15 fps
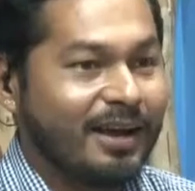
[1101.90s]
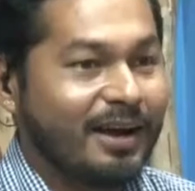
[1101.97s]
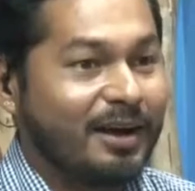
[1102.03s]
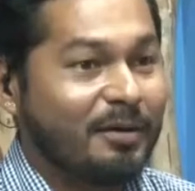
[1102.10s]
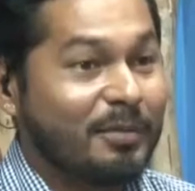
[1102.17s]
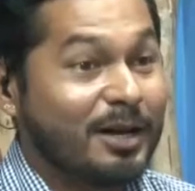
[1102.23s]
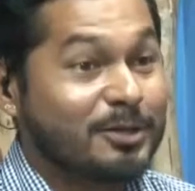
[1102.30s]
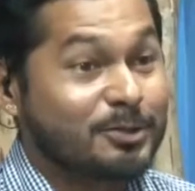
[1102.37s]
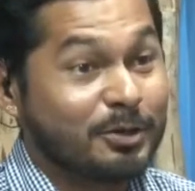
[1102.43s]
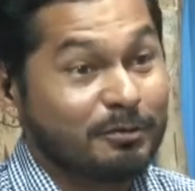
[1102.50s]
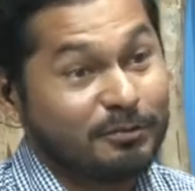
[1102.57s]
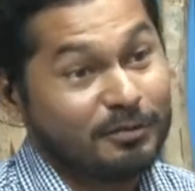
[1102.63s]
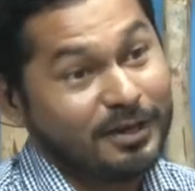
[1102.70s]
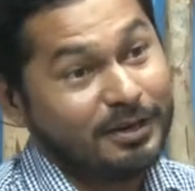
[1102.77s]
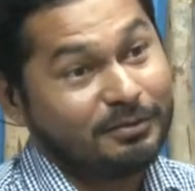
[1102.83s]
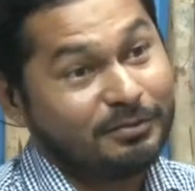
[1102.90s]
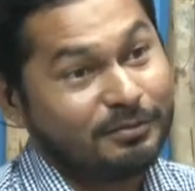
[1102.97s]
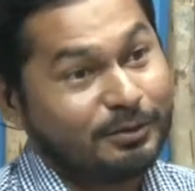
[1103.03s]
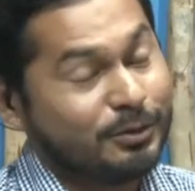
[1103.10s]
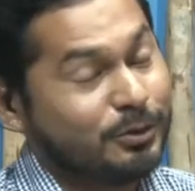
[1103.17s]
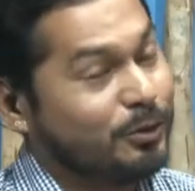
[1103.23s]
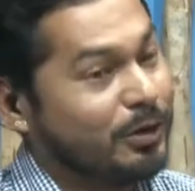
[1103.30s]
Also, are
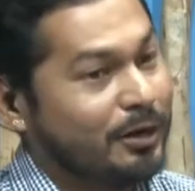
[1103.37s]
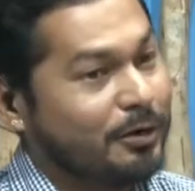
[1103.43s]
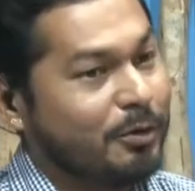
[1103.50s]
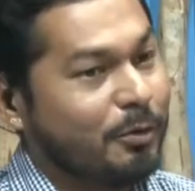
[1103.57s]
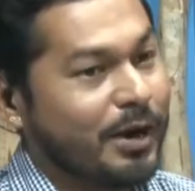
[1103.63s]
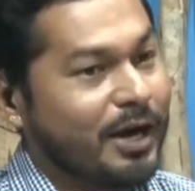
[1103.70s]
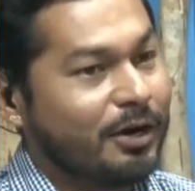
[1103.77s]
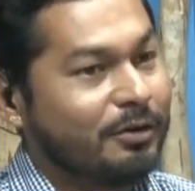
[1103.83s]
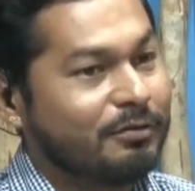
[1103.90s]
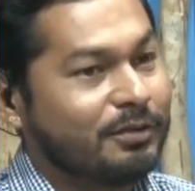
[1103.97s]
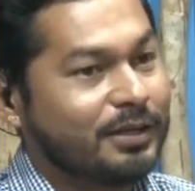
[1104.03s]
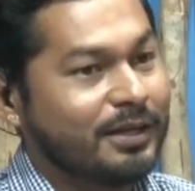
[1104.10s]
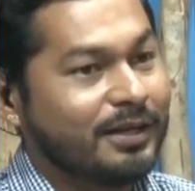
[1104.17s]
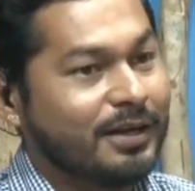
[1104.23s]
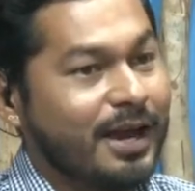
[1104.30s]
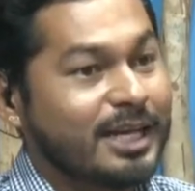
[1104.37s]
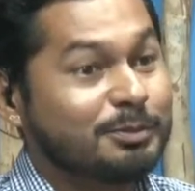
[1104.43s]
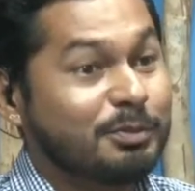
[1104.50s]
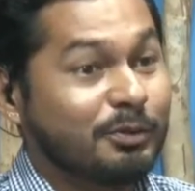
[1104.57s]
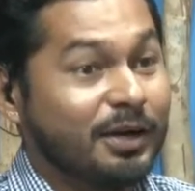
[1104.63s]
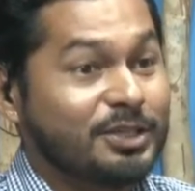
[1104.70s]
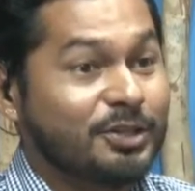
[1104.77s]
you aware of the
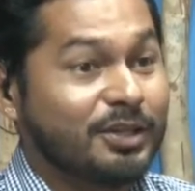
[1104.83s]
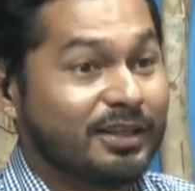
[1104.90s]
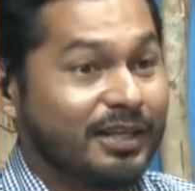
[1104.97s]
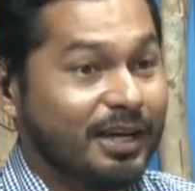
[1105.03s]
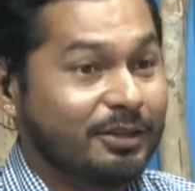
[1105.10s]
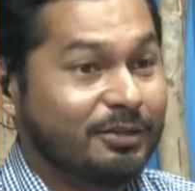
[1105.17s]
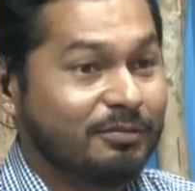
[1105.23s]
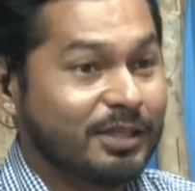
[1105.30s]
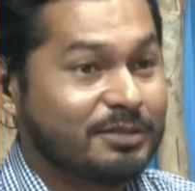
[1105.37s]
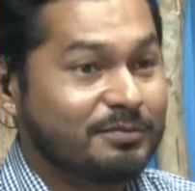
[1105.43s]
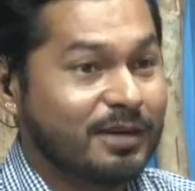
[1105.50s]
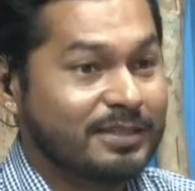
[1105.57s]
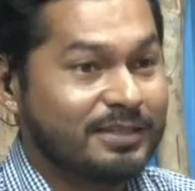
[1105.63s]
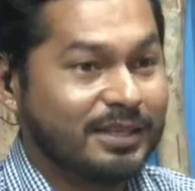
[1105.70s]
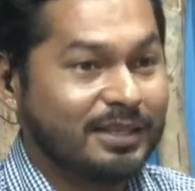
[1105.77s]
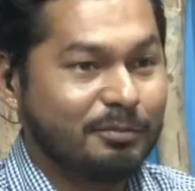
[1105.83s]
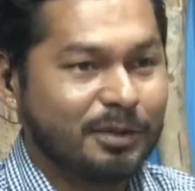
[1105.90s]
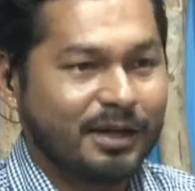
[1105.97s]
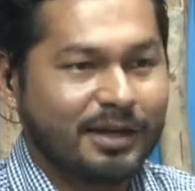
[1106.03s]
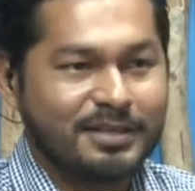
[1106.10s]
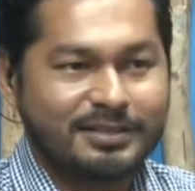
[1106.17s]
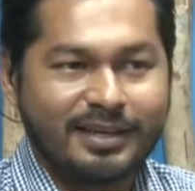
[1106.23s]
expiration date of this vaccine?
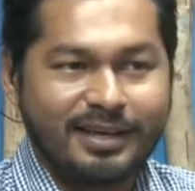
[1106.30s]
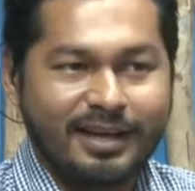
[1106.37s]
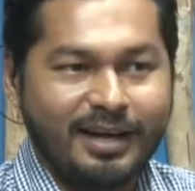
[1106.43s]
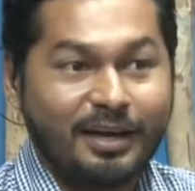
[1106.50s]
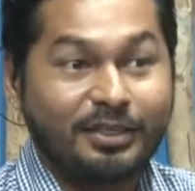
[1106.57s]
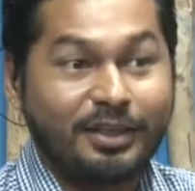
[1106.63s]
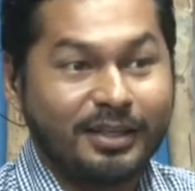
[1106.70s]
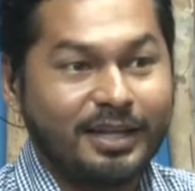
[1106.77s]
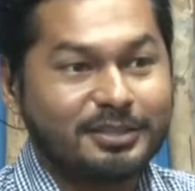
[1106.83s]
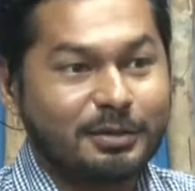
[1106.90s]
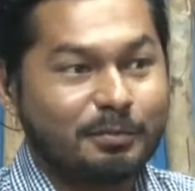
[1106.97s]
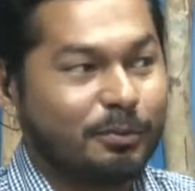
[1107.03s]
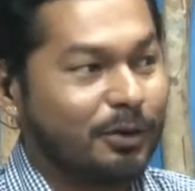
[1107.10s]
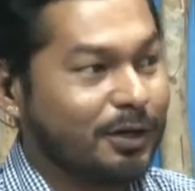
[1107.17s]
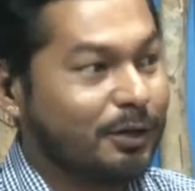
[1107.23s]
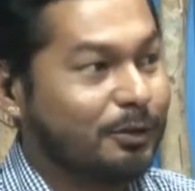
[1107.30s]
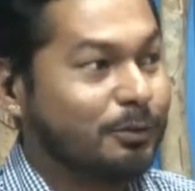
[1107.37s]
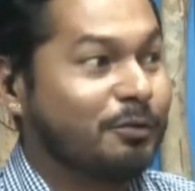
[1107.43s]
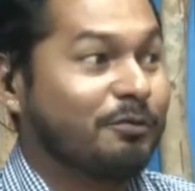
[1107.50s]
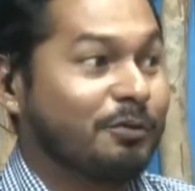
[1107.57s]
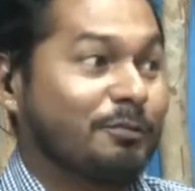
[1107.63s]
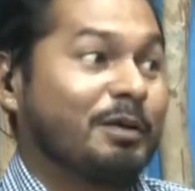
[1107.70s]
Because I think that's important too
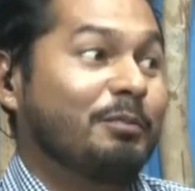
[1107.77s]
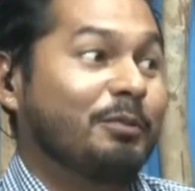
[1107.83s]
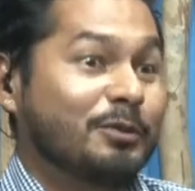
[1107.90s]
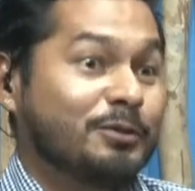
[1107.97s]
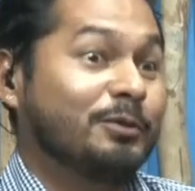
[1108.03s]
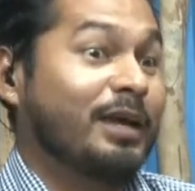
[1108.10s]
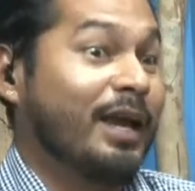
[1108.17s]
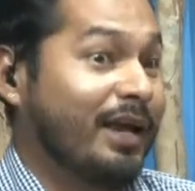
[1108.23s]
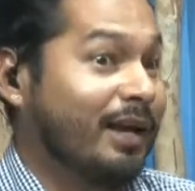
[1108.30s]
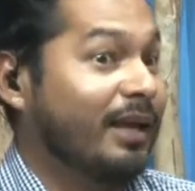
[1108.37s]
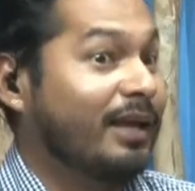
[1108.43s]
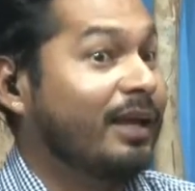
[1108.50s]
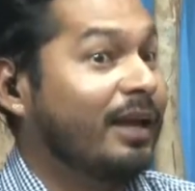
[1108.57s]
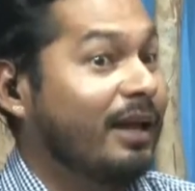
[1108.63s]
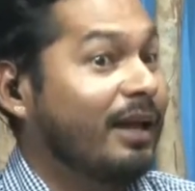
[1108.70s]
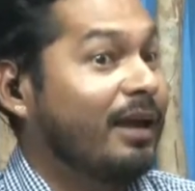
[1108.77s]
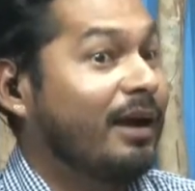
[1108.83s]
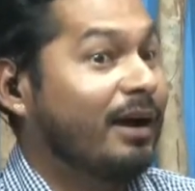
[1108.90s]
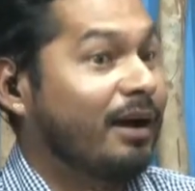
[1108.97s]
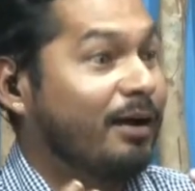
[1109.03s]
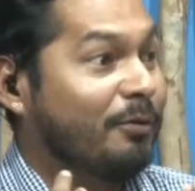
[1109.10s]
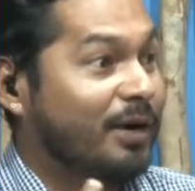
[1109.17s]
for people to
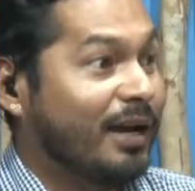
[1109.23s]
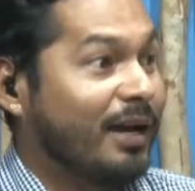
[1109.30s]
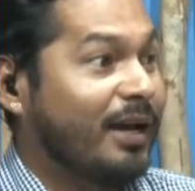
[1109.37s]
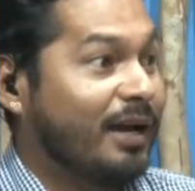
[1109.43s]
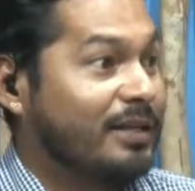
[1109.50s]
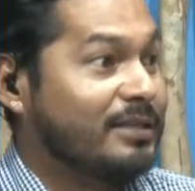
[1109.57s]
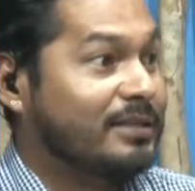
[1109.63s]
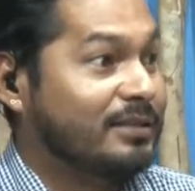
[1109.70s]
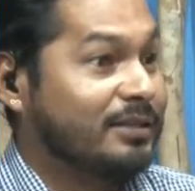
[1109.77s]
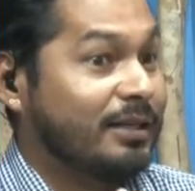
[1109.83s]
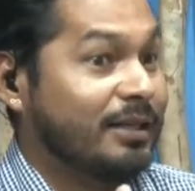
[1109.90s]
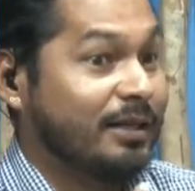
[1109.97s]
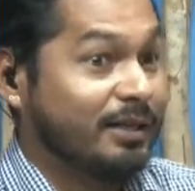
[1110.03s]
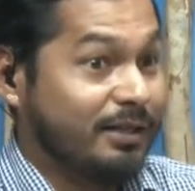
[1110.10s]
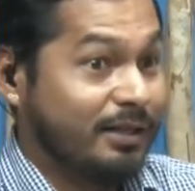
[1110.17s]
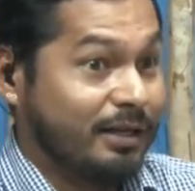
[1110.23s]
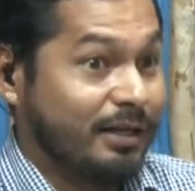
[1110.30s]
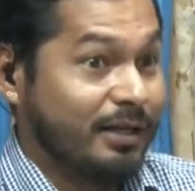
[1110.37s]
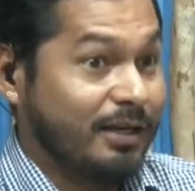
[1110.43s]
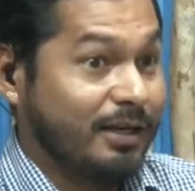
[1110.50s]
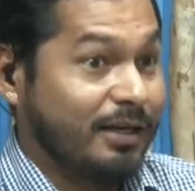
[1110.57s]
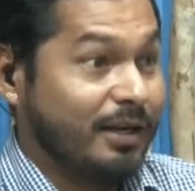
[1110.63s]
realize the
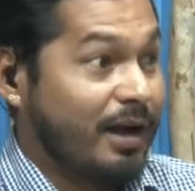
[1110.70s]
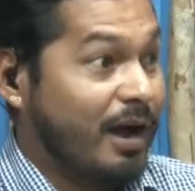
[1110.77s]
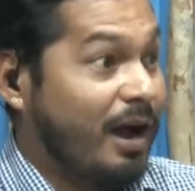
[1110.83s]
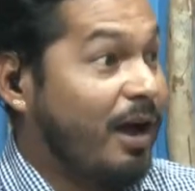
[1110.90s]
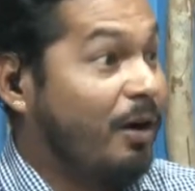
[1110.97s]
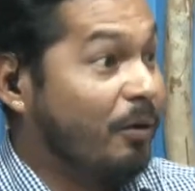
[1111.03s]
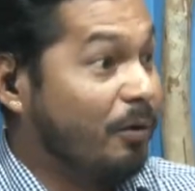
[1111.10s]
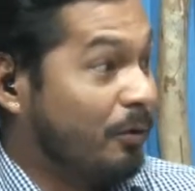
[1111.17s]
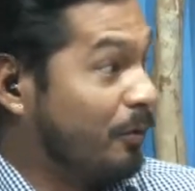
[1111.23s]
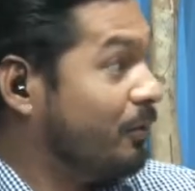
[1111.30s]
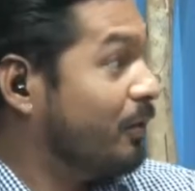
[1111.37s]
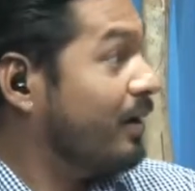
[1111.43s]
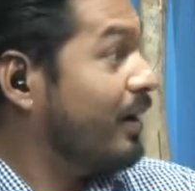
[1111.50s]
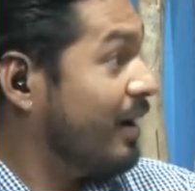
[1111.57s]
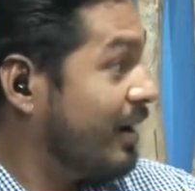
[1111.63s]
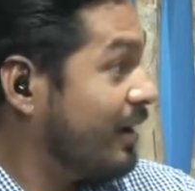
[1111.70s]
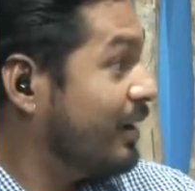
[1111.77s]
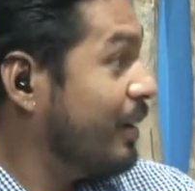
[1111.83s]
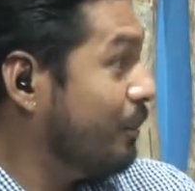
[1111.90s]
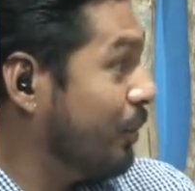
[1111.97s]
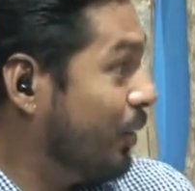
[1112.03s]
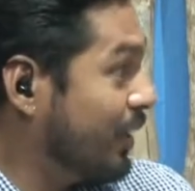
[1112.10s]
importance of
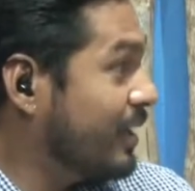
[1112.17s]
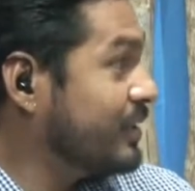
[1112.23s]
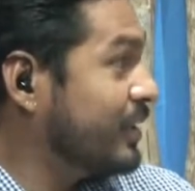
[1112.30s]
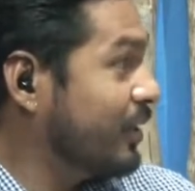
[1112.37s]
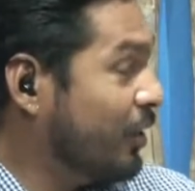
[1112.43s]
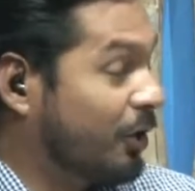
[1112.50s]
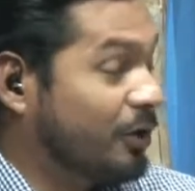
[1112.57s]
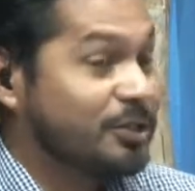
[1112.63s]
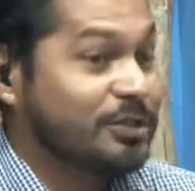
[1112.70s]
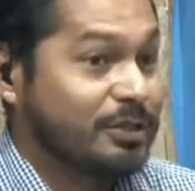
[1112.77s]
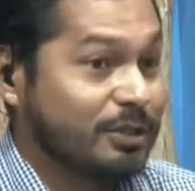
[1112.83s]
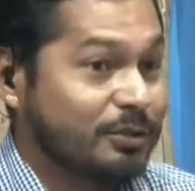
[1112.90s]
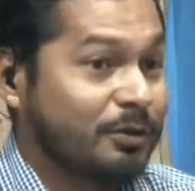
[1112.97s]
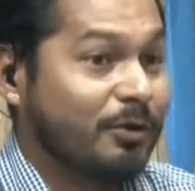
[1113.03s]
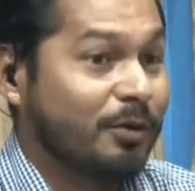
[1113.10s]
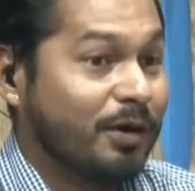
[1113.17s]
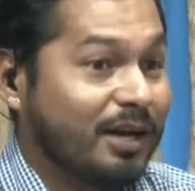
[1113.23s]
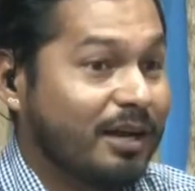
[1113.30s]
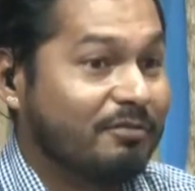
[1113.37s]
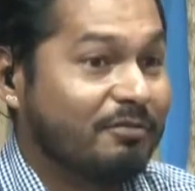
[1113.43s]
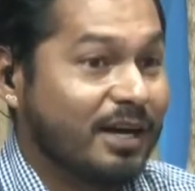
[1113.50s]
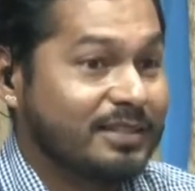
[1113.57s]
the urgency to go and
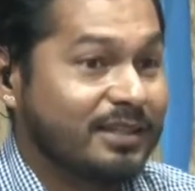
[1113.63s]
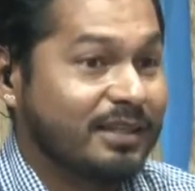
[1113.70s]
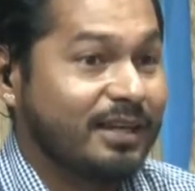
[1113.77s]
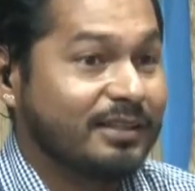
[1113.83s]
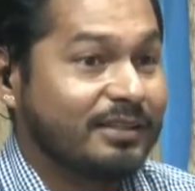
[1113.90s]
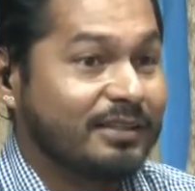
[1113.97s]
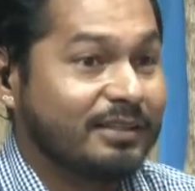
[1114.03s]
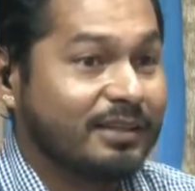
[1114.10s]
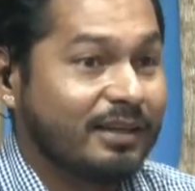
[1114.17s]
get vaccinated.